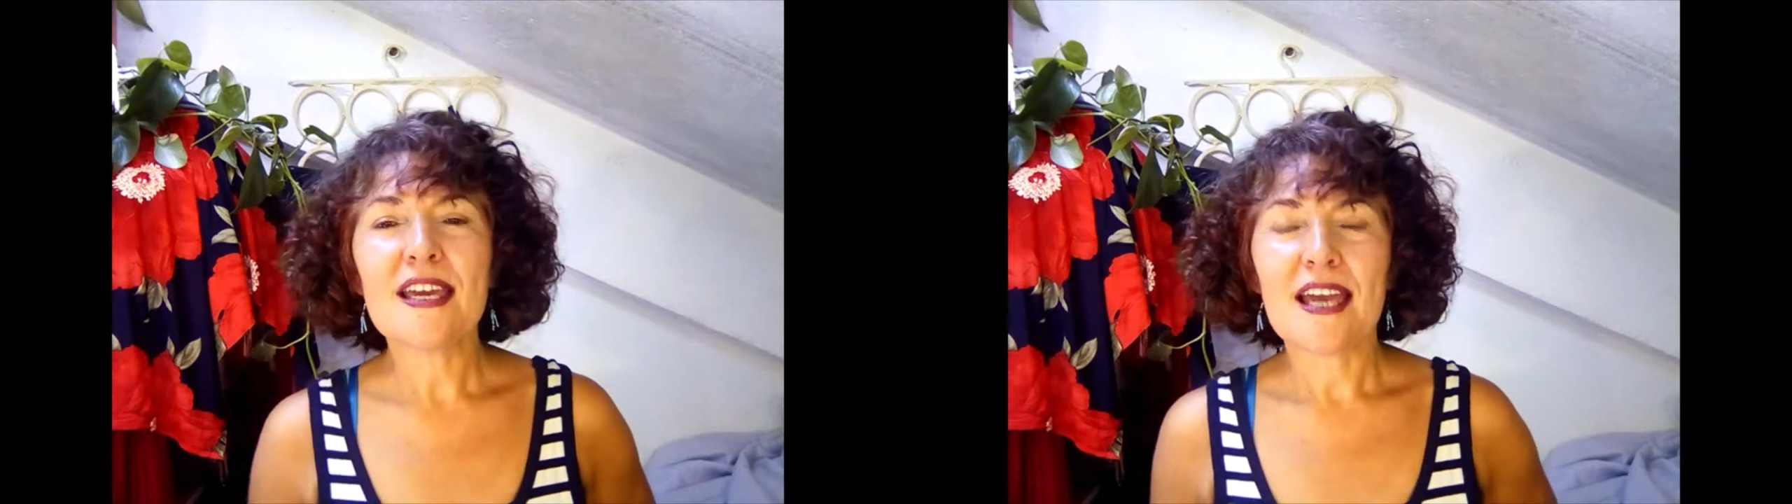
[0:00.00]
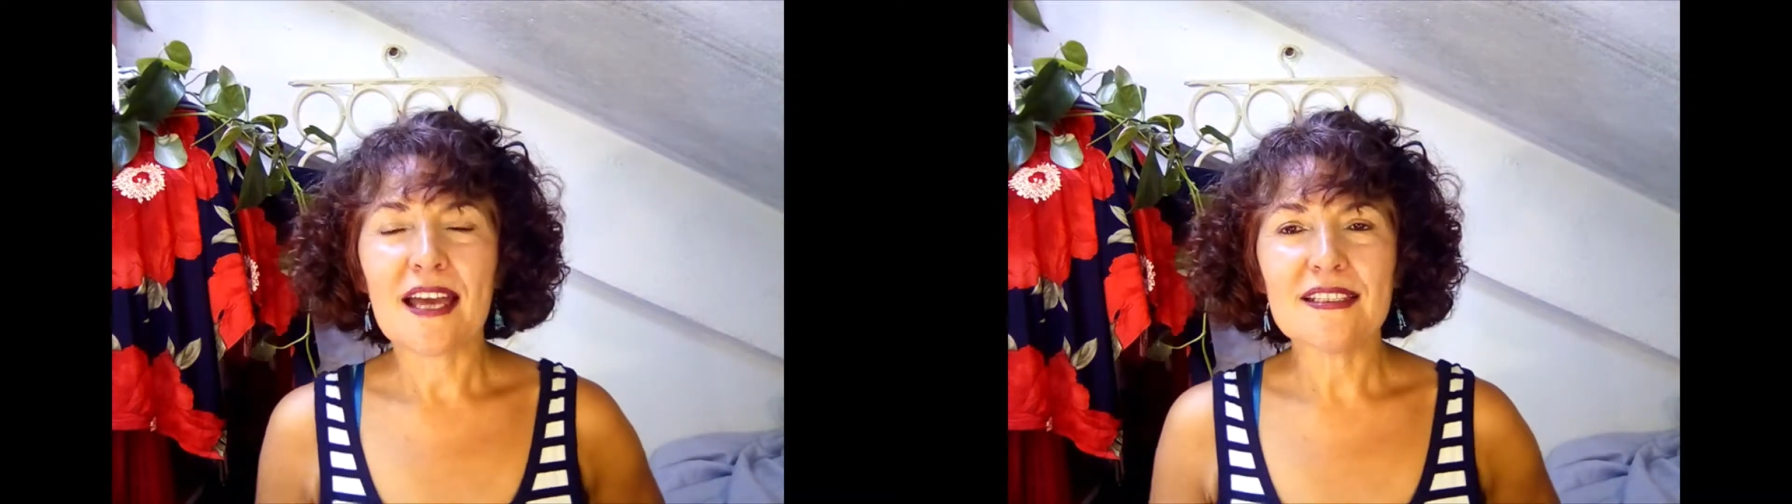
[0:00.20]

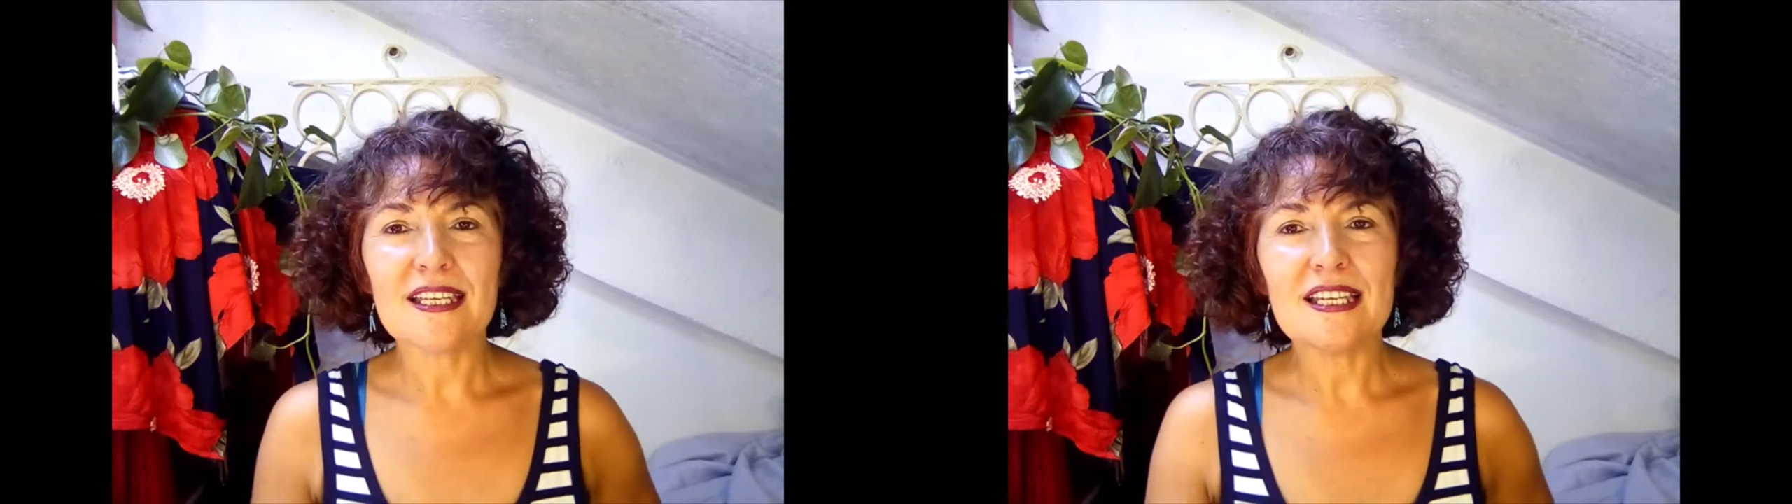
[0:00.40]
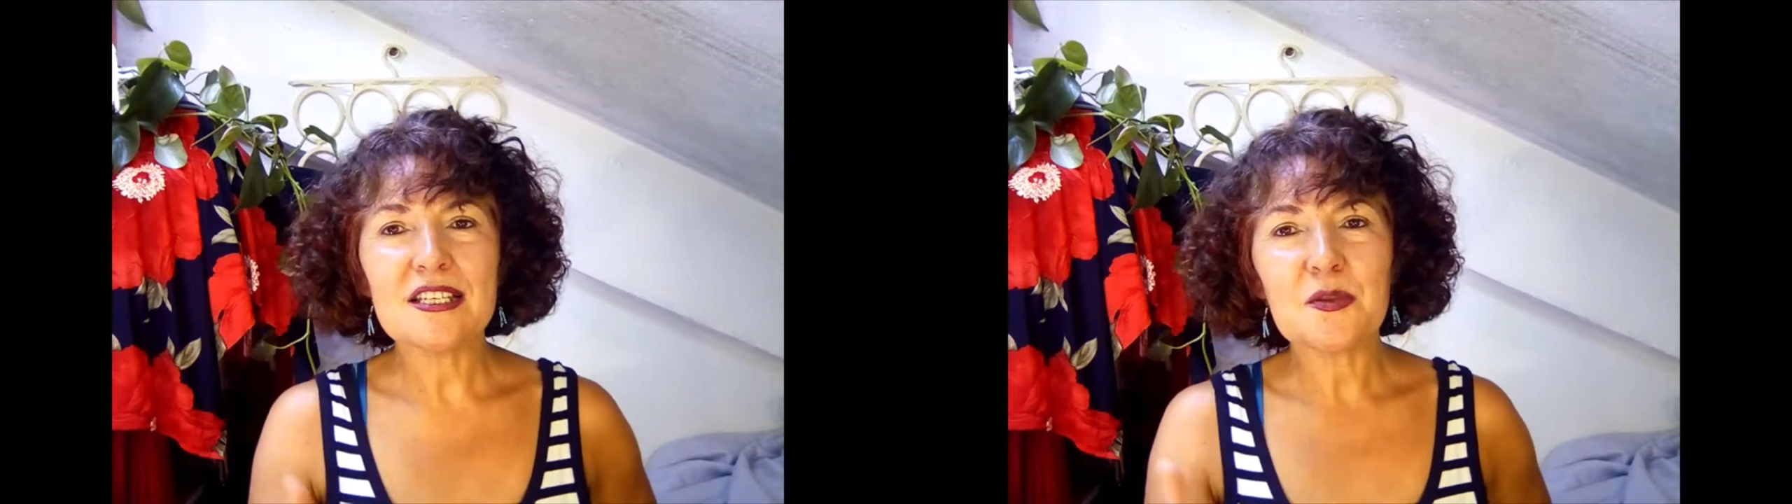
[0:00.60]
and
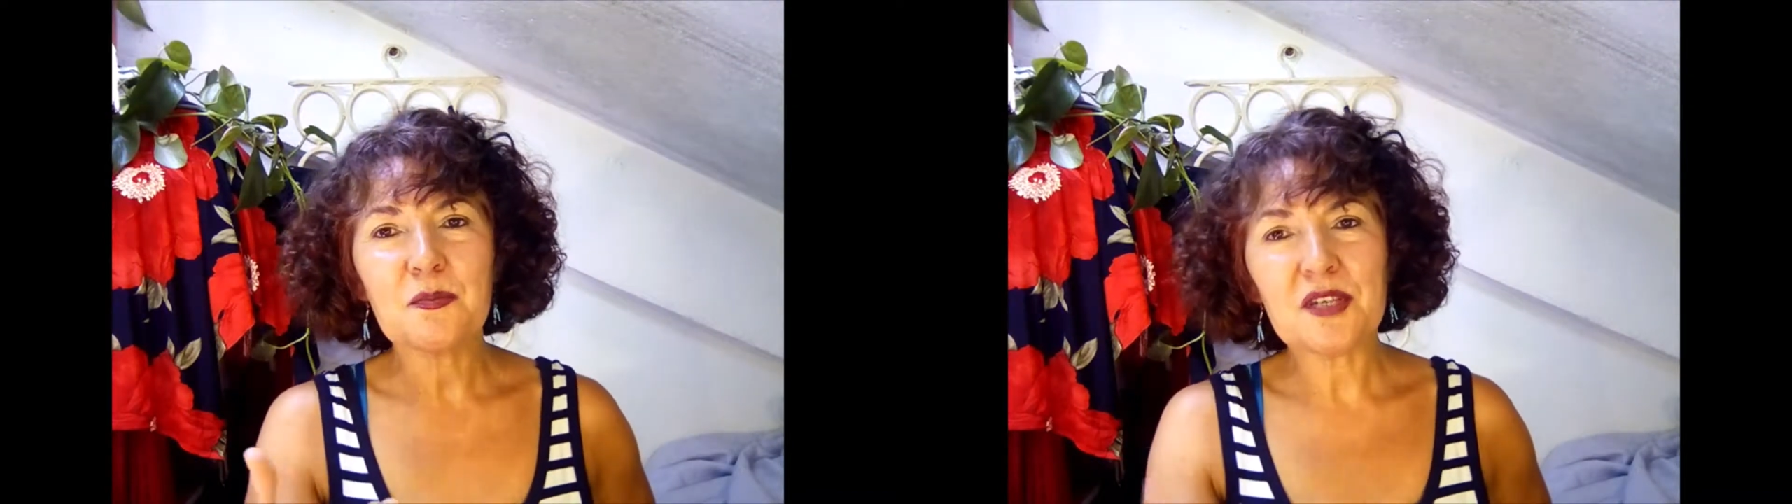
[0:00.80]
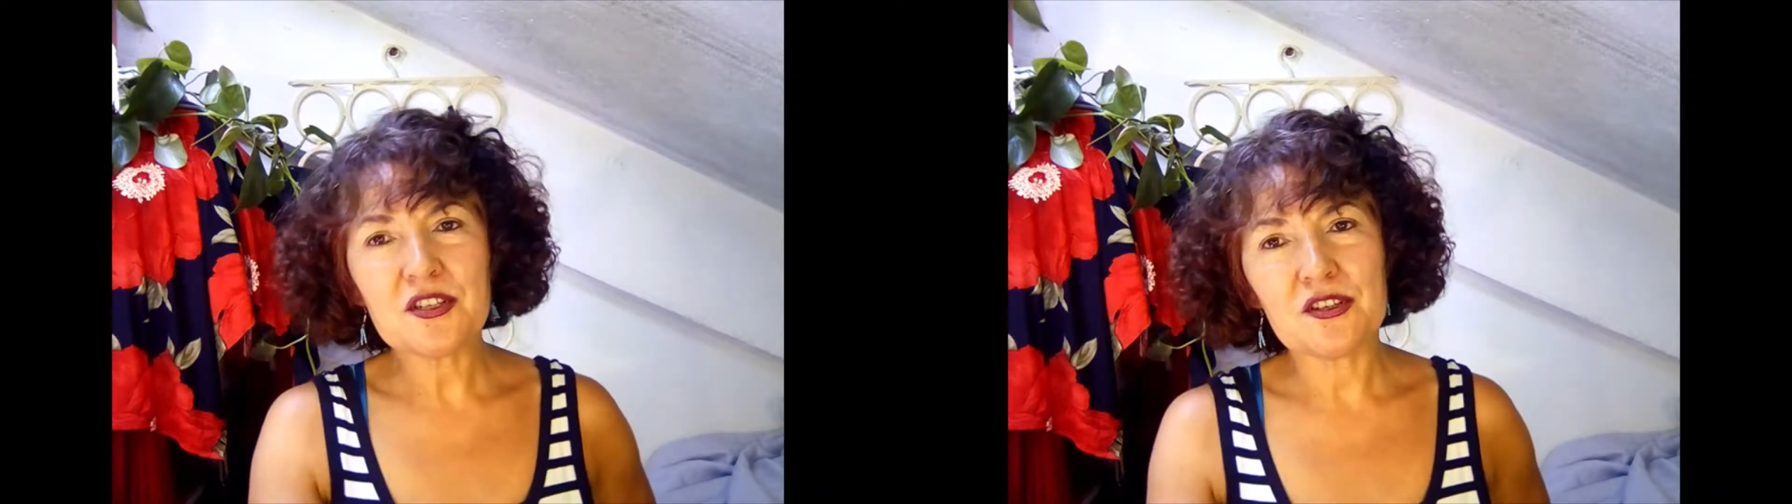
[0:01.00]
I
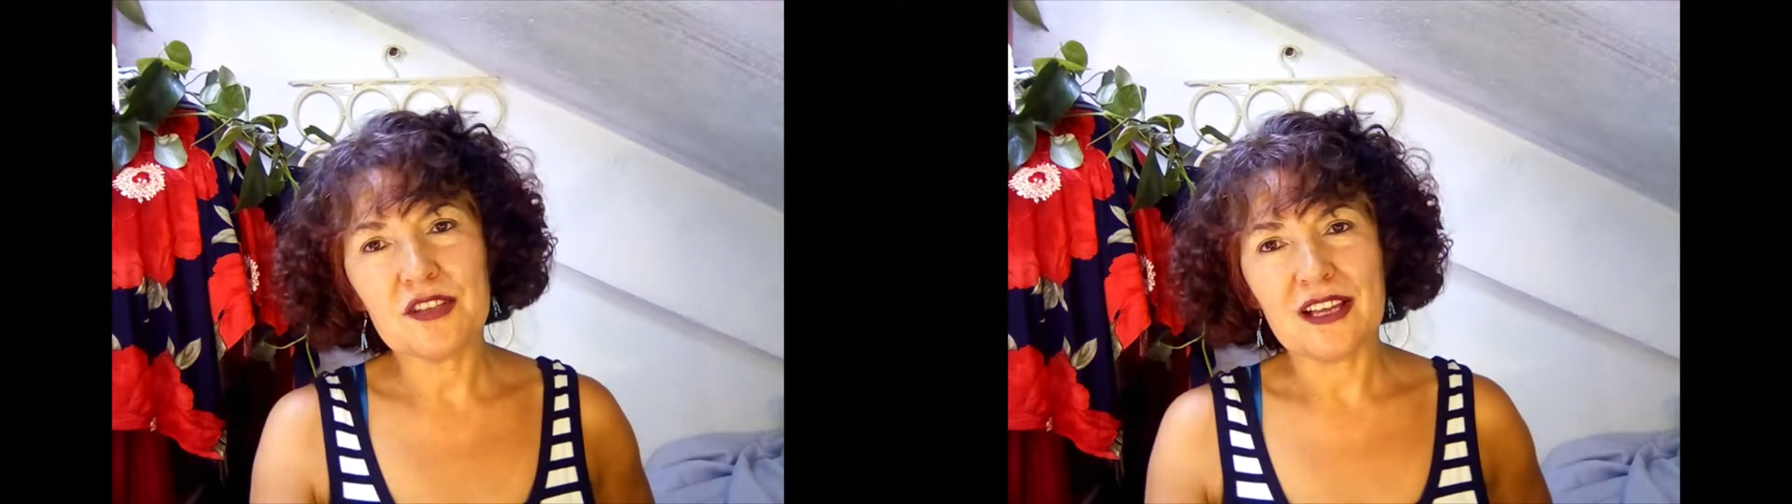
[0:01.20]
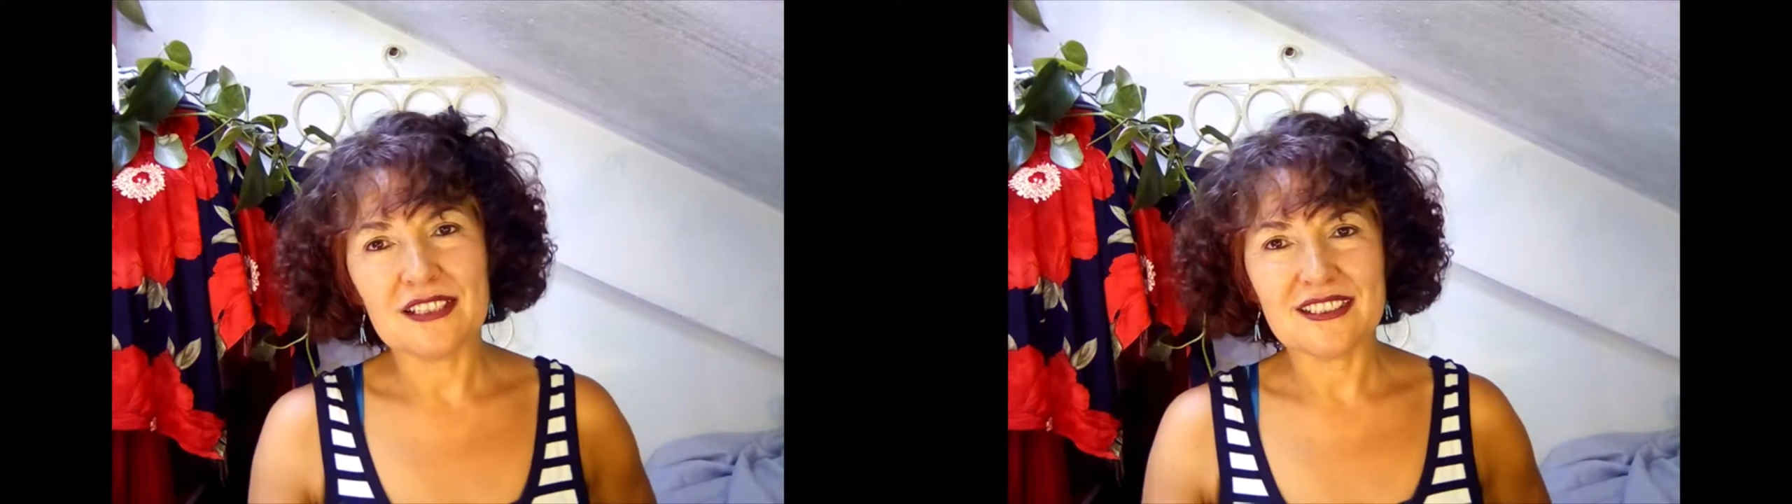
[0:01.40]
feel
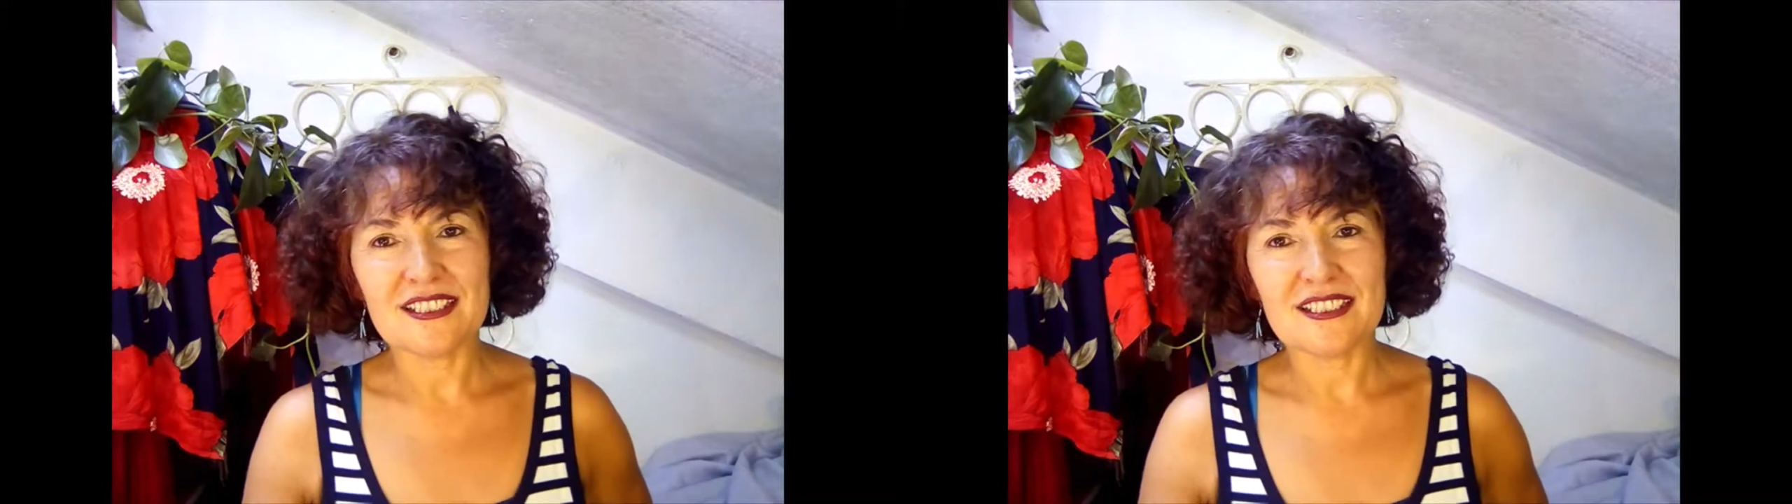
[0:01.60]
very